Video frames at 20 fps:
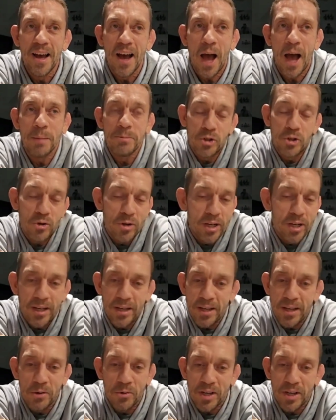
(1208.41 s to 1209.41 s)
I'm sure
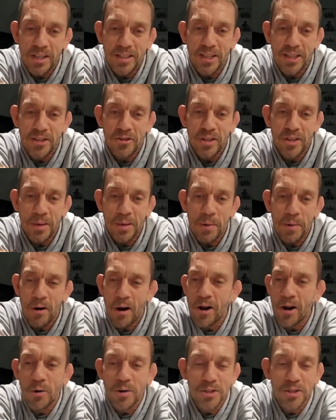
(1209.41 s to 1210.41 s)
he will continue to get better.
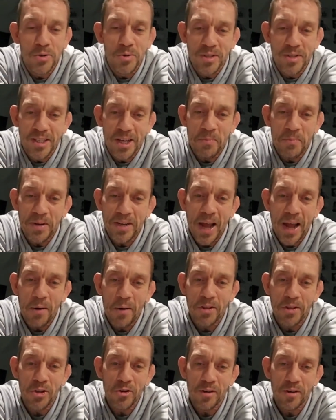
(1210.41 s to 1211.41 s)
I know he's doing something now
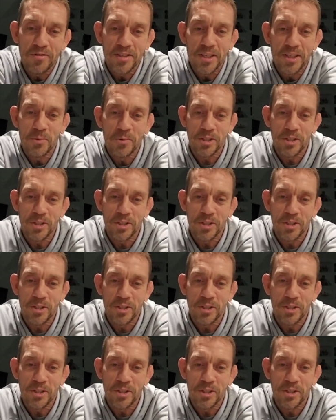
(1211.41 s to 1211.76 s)
with the UFC,